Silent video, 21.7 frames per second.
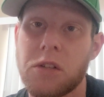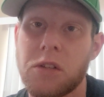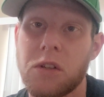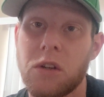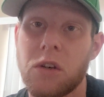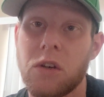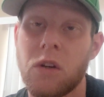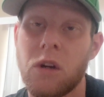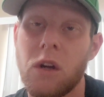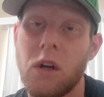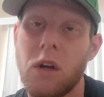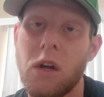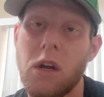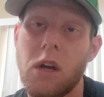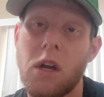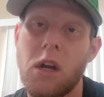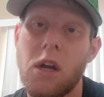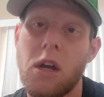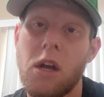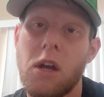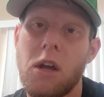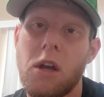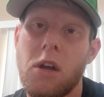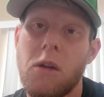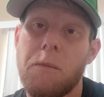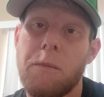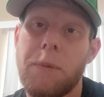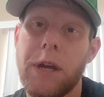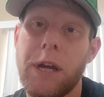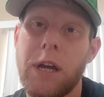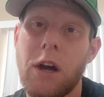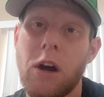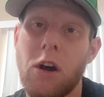So
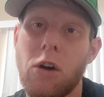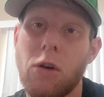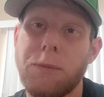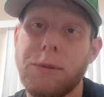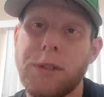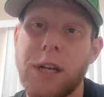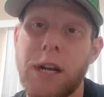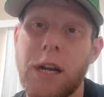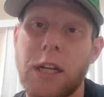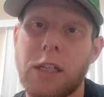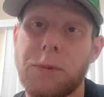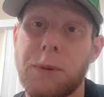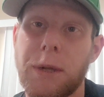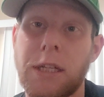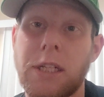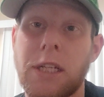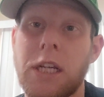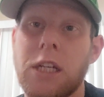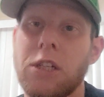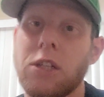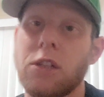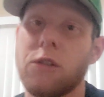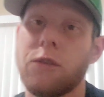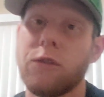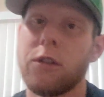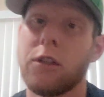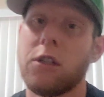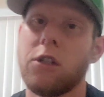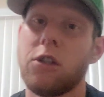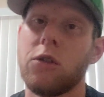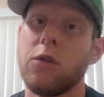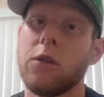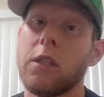big hopes and expectations for
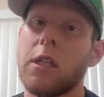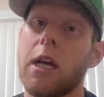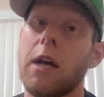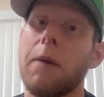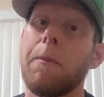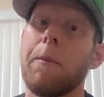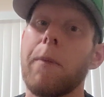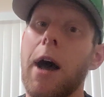the 2 of them.